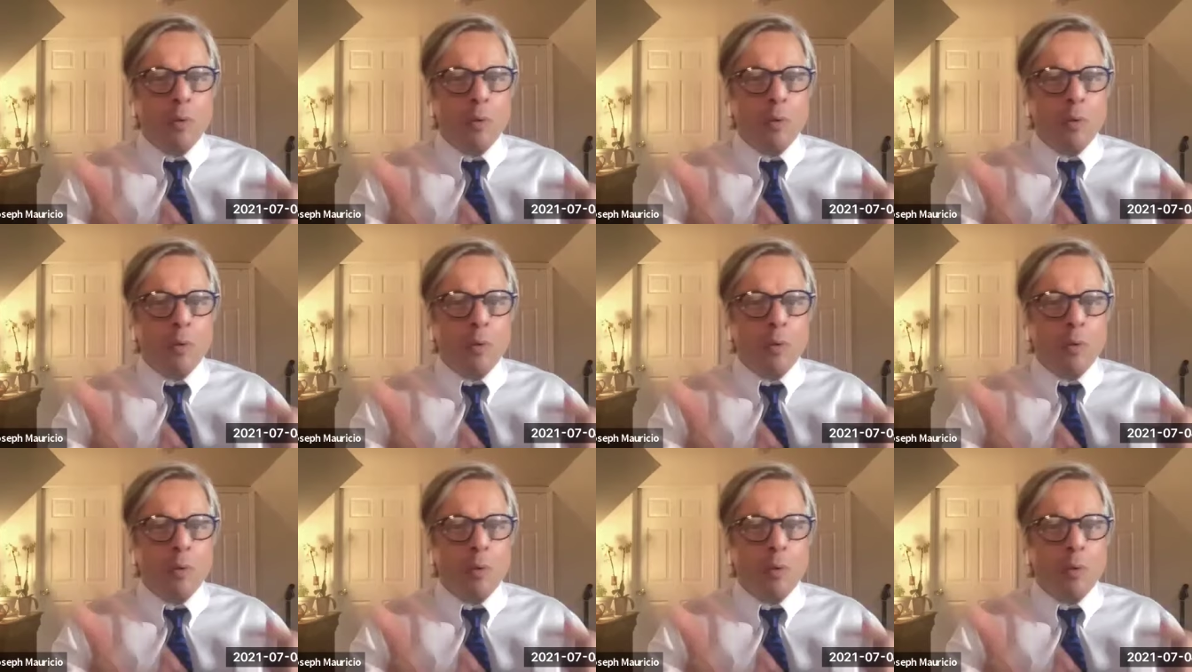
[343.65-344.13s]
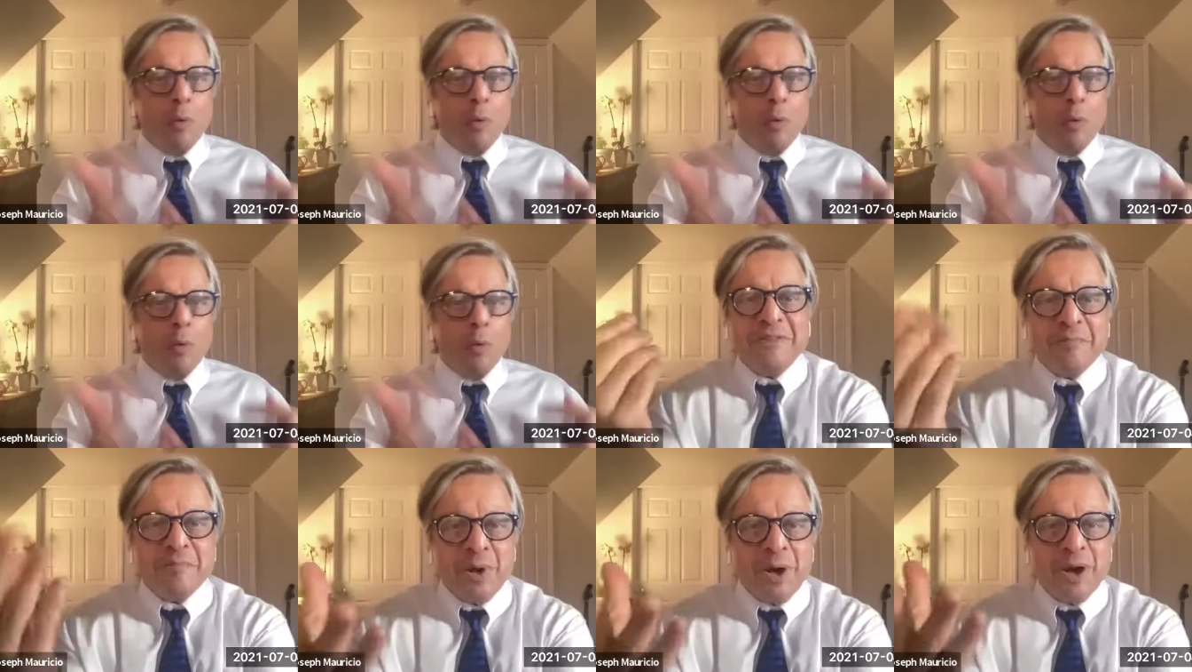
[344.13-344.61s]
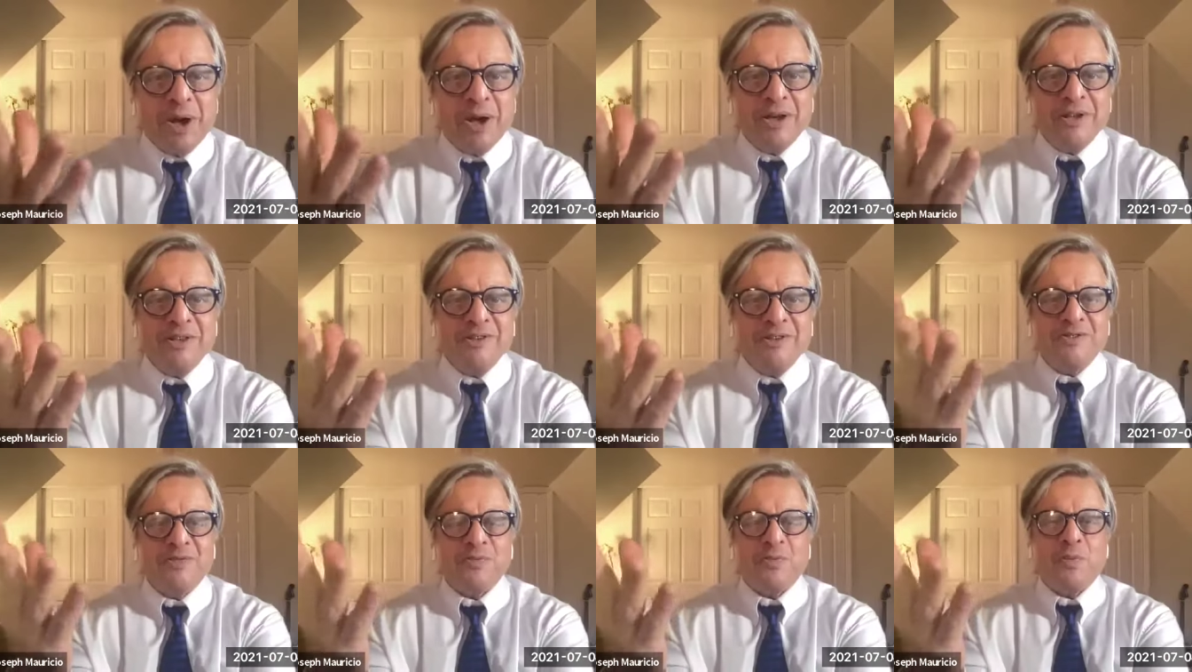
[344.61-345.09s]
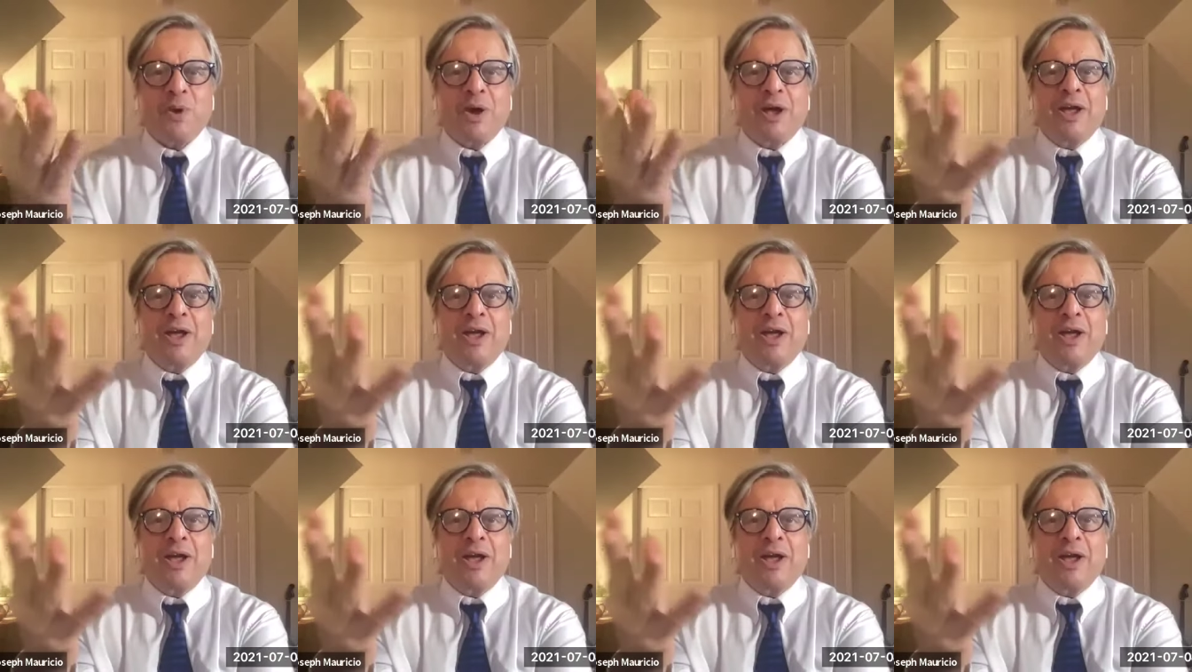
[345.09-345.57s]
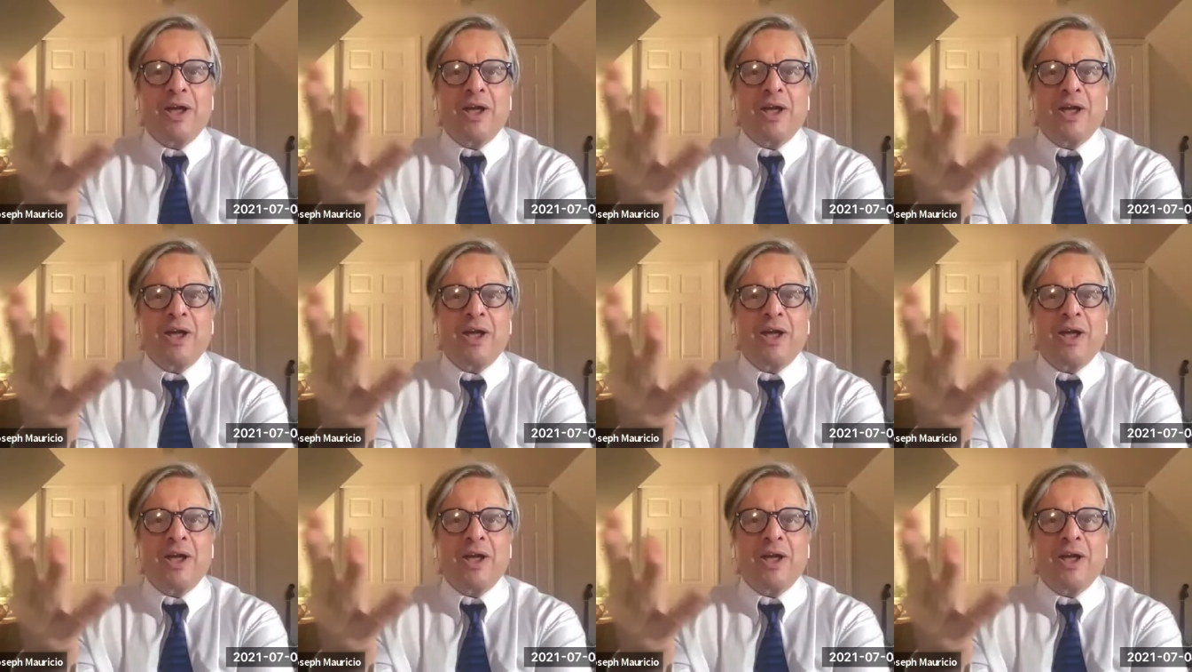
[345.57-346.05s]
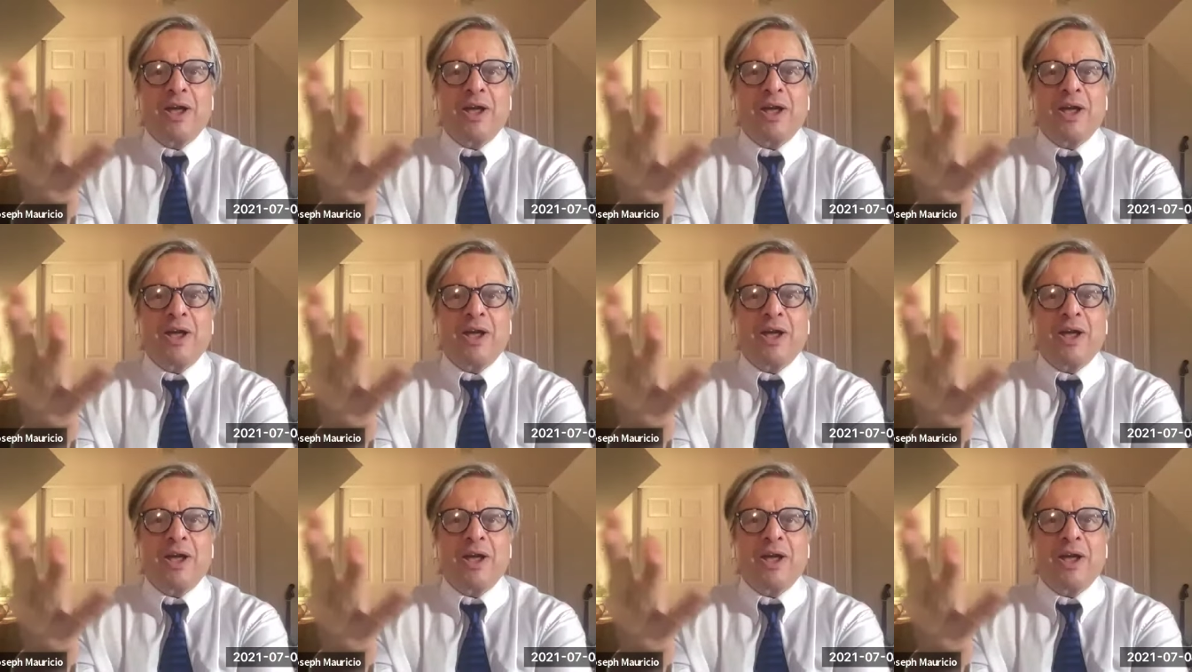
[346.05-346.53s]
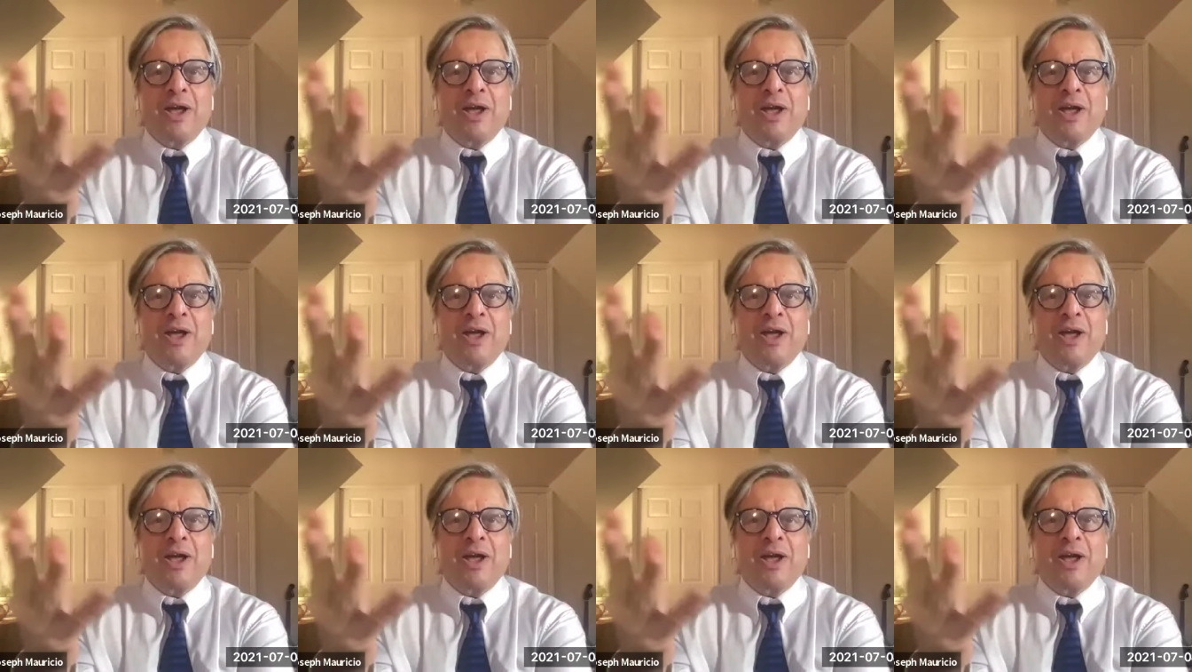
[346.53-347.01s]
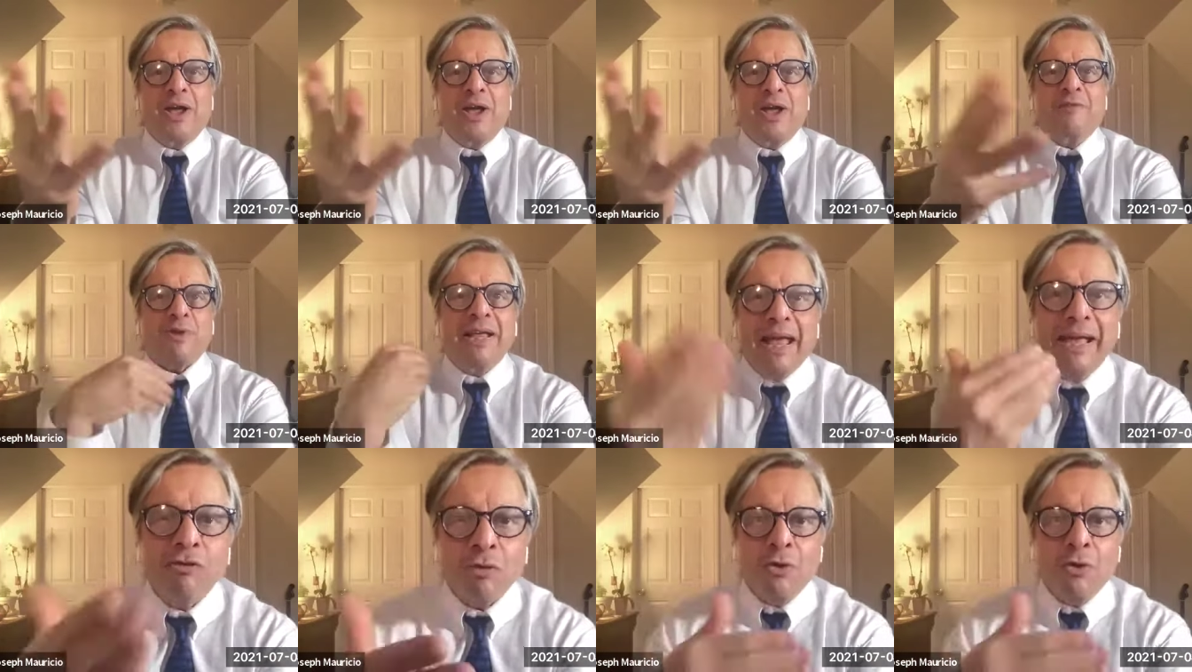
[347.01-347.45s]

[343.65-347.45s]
And this is like the mind's way of trying to gain control